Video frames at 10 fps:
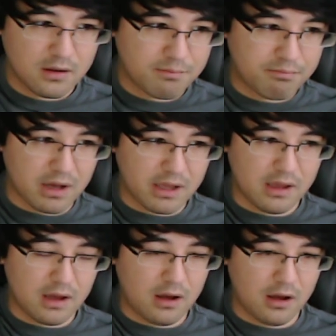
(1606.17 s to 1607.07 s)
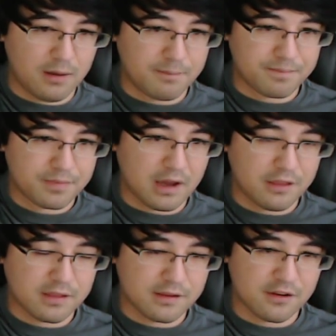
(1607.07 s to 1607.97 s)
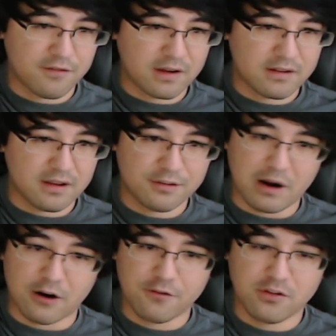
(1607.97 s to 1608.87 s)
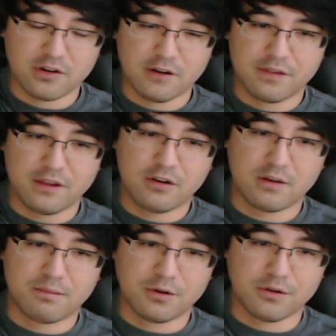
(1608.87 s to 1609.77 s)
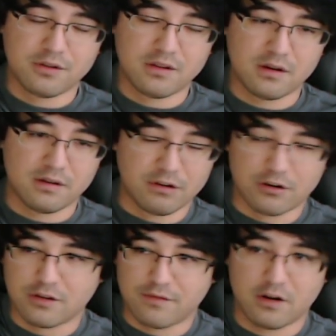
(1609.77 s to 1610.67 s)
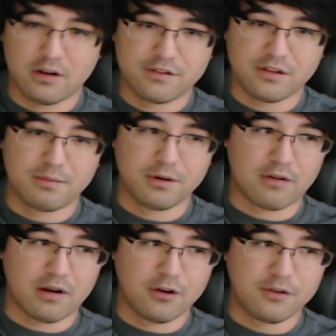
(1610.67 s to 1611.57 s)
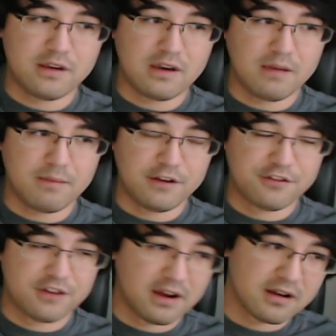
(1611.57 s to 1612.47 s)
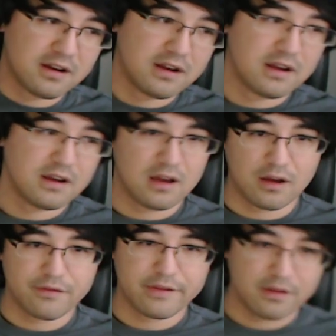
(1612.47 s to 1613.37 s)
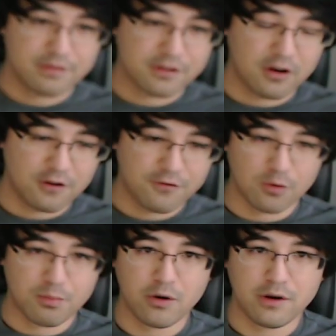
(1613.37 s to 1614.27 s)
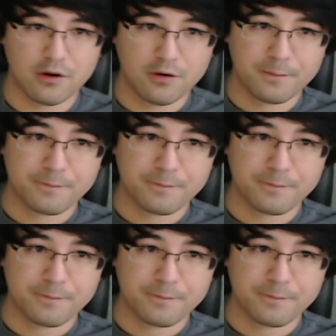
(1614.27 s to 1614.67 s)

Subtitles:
But I think this effect is powerful enough that you could build, you can very easily build around OTK Mage deck. I have to give this card a 4.0.